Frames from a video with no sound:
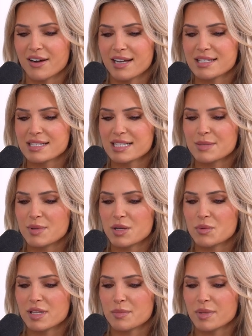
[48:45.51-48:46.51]
All right.
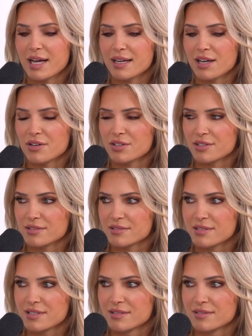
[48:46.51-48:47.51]
Sleeping with blackout
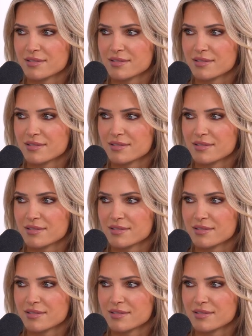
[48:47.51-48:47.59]
curtains.